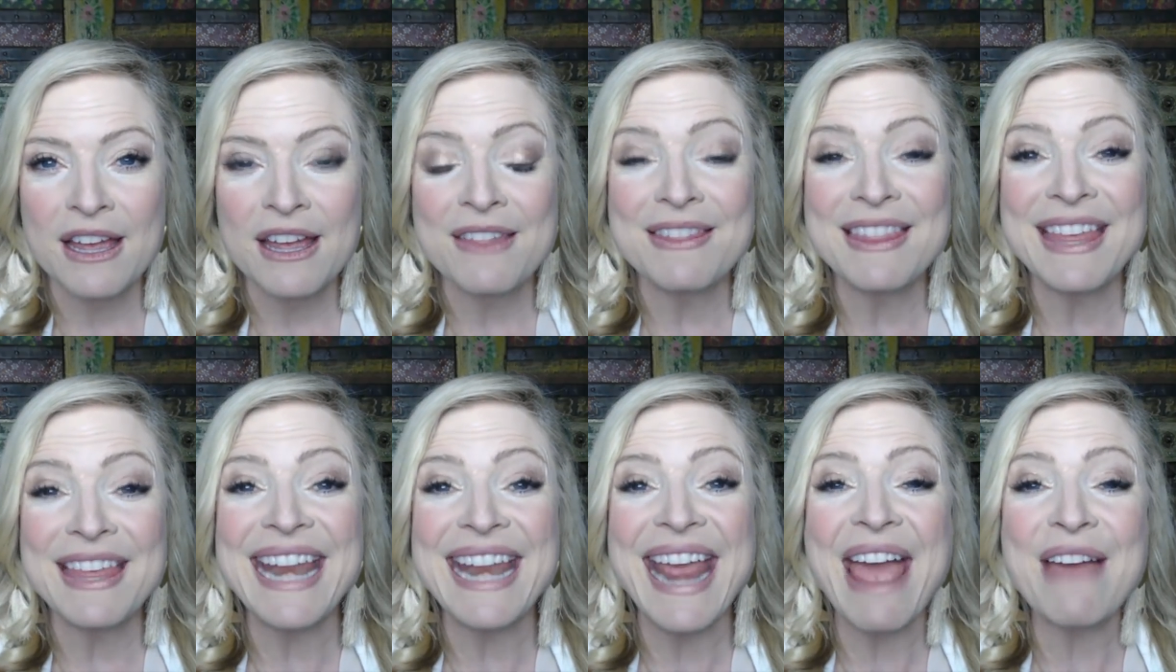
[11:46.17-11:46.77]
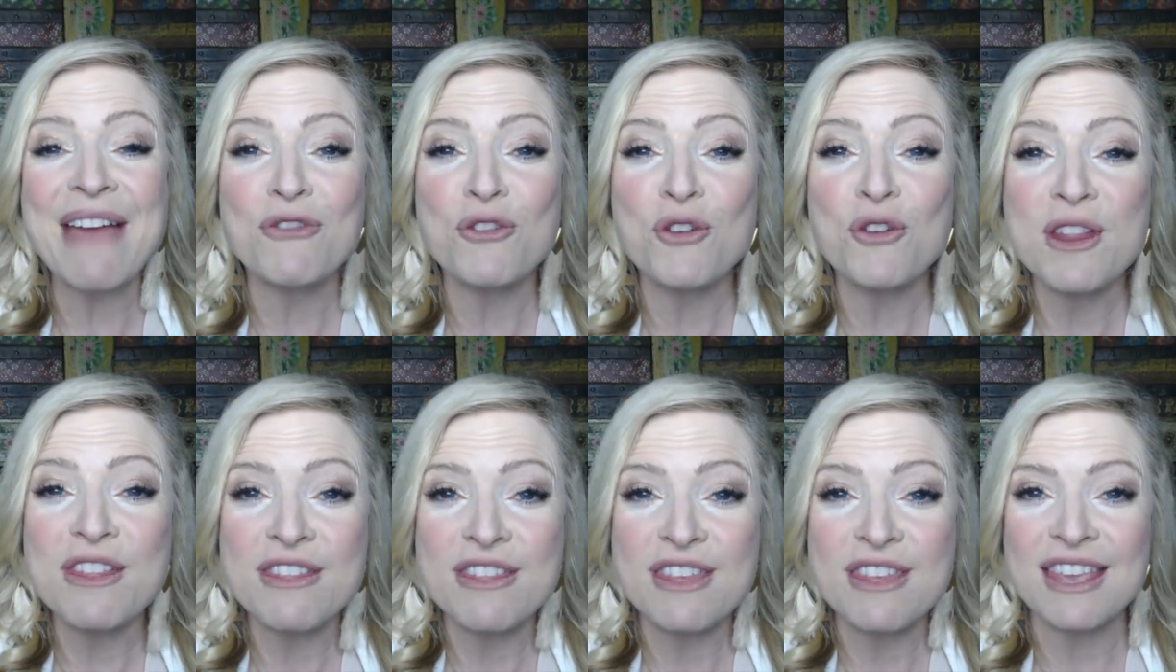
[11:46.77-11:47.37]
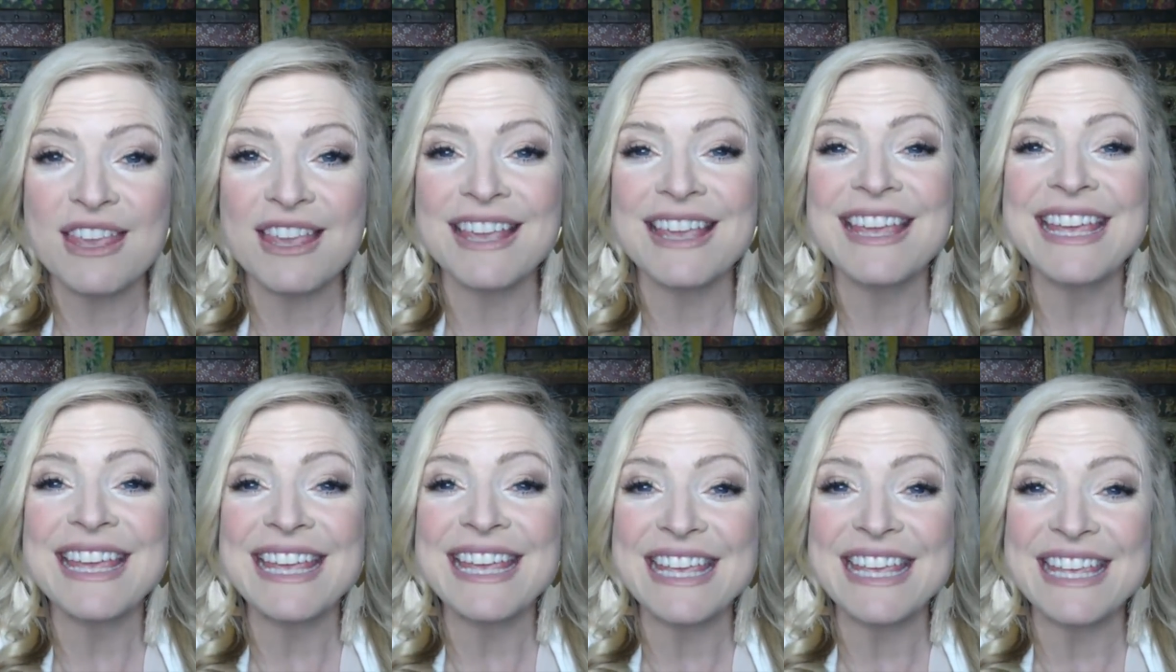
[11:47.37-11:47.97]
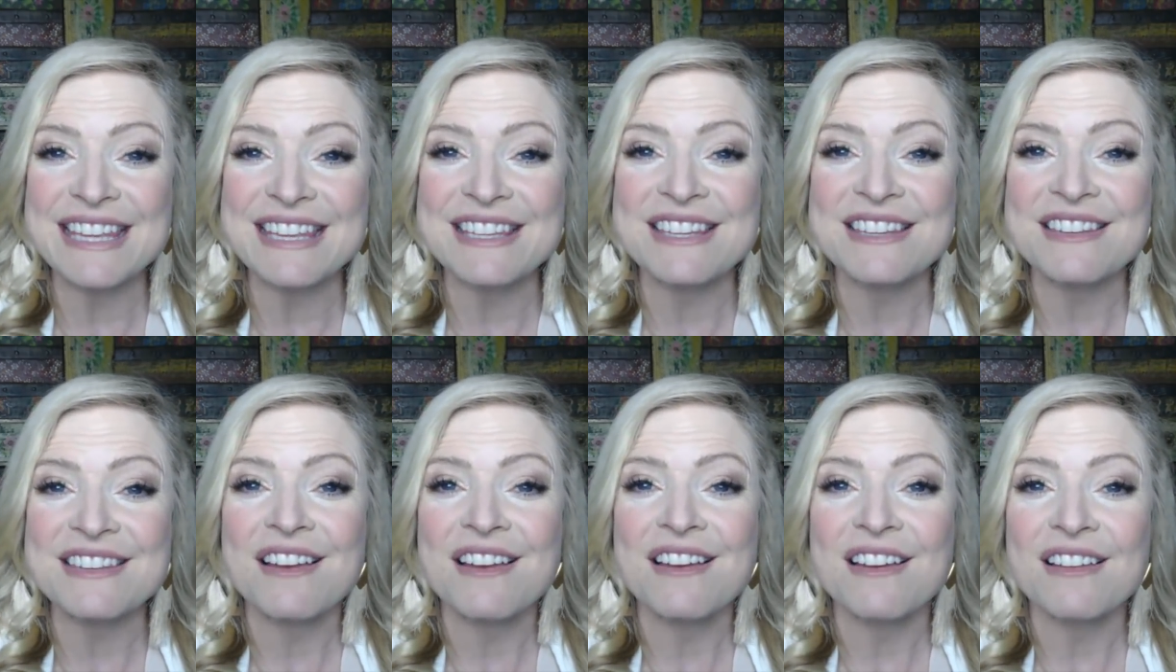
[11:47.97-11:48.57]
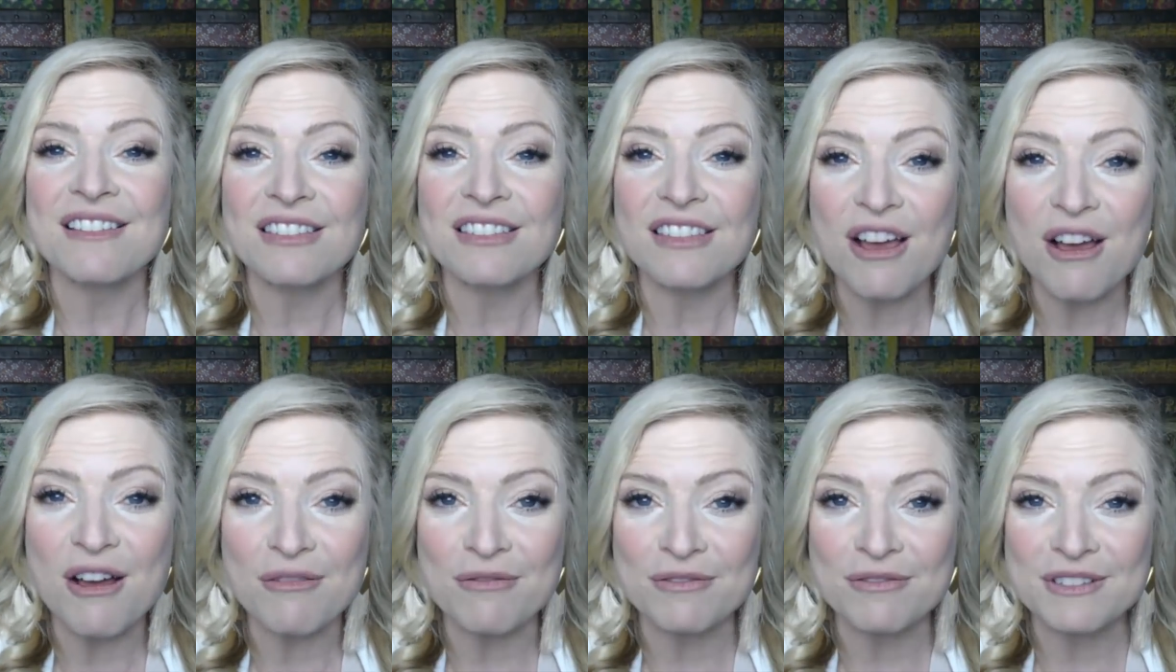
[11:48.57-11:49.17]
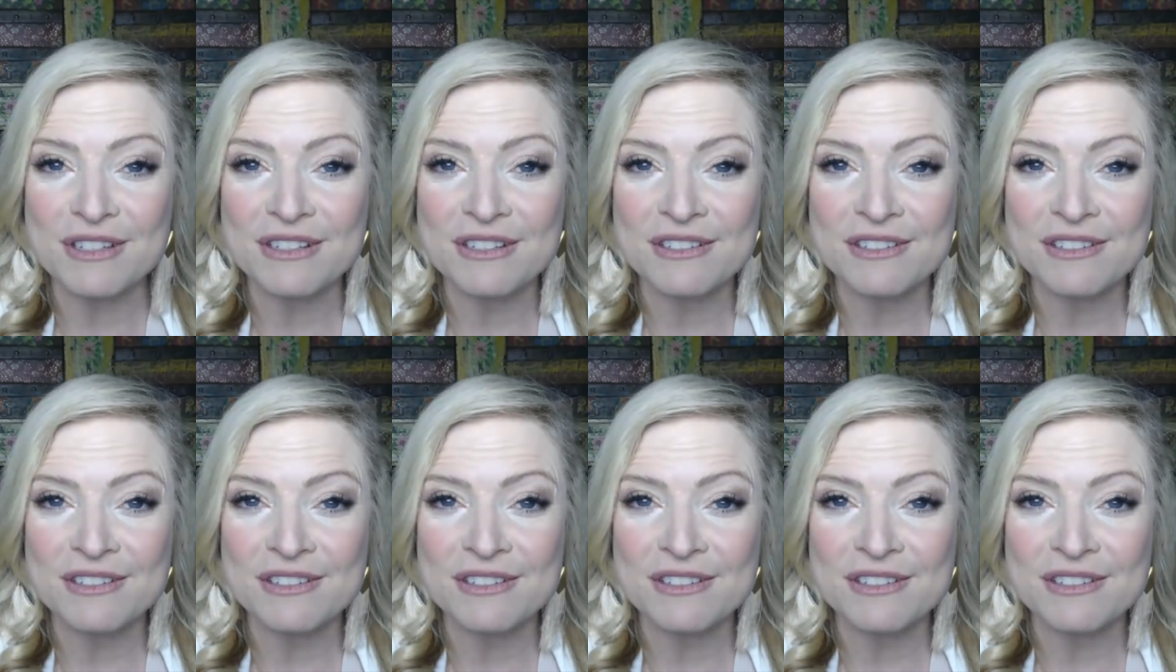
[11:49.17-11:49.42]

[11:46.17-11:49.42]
that everything is loved,